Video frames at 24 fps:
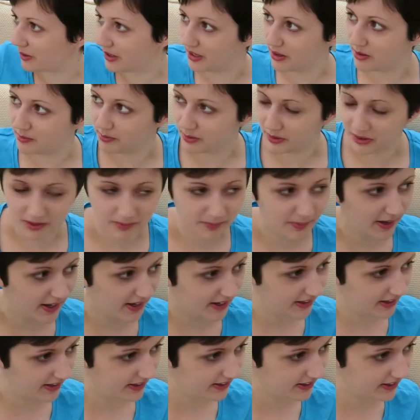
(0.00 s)
away our book
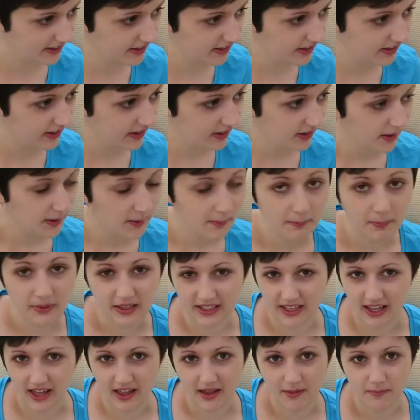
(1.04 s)
buying.
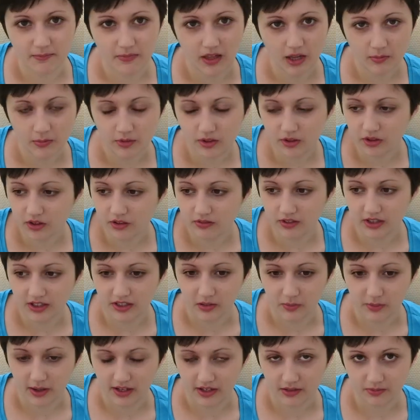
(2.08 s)
But yeah, I'm doing
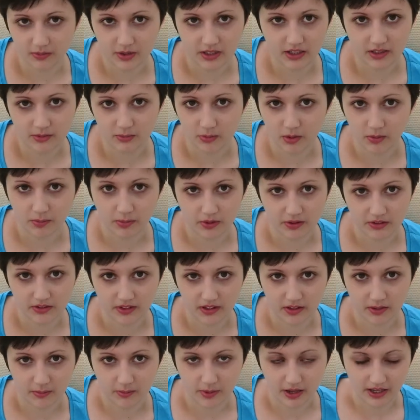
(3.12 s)
really well. I'm reading more books
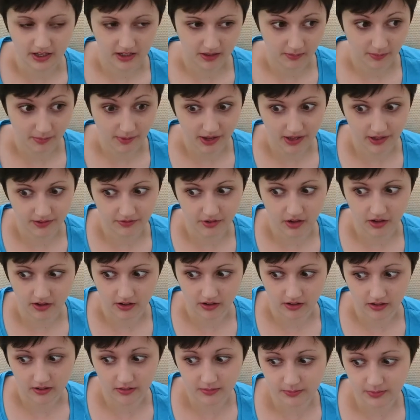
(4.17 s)
than I'm buying by
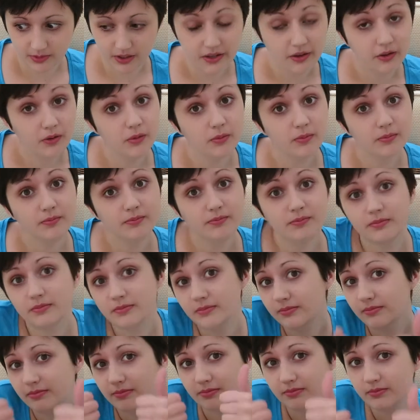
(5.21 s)
far. So,
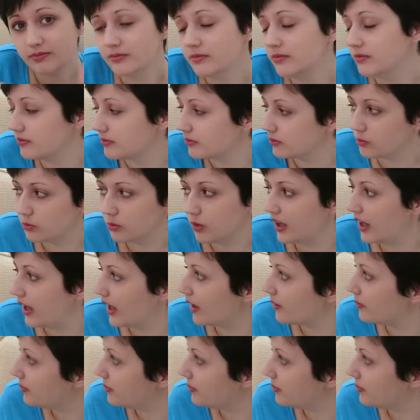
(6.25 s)
we're